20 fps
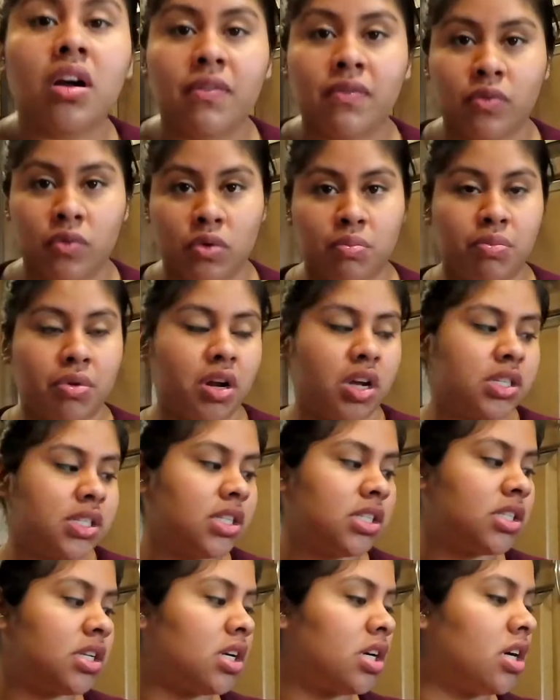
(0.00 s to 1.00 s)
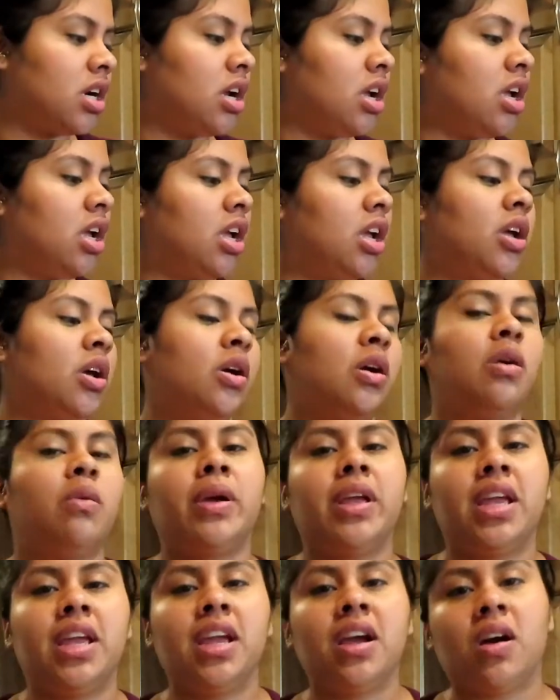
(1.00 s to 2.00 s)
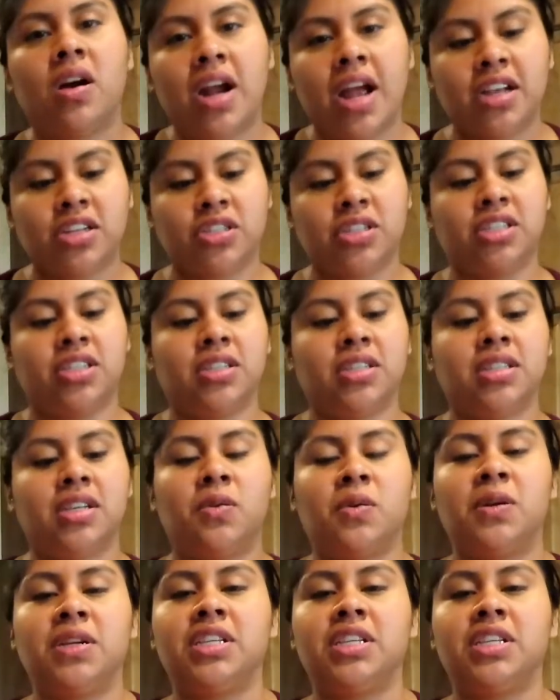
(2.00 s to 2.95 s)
a food processor, we are actually just going